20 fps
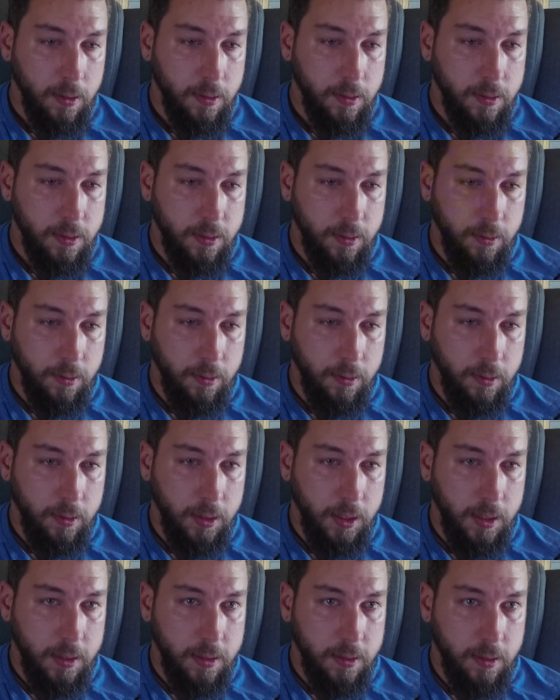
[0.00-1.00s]
So
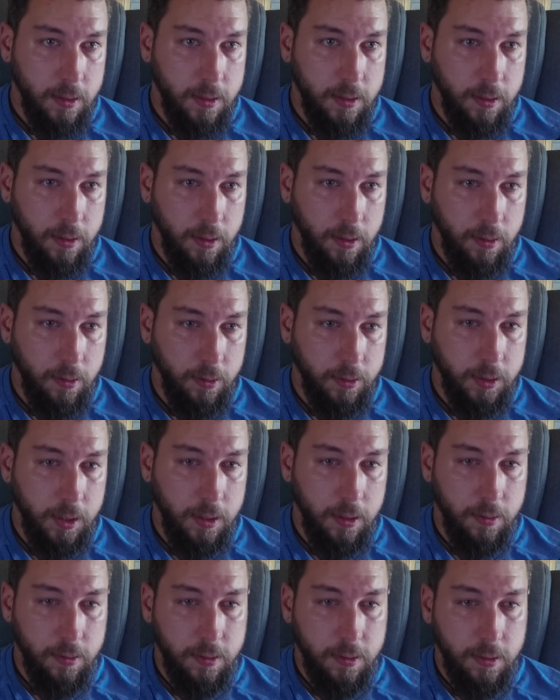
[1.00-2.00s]
this is a
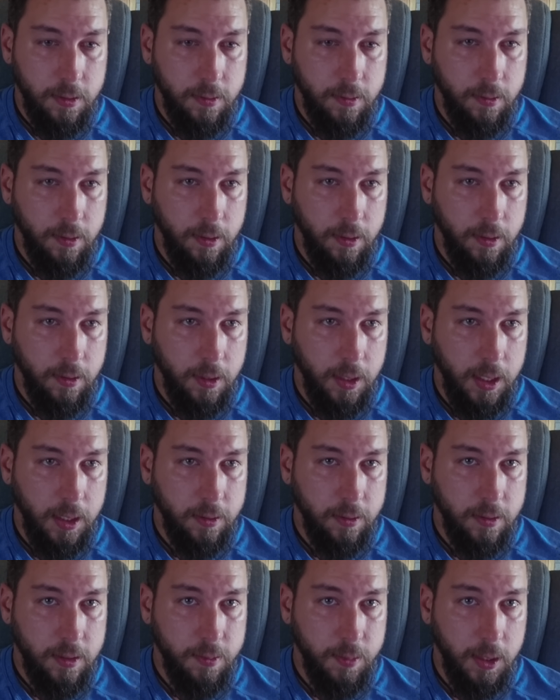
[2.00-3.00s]
continuous
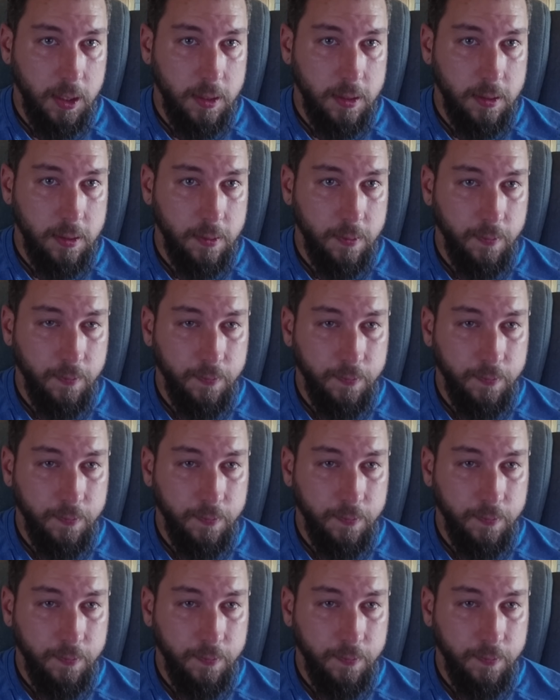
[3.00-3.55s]
latent space,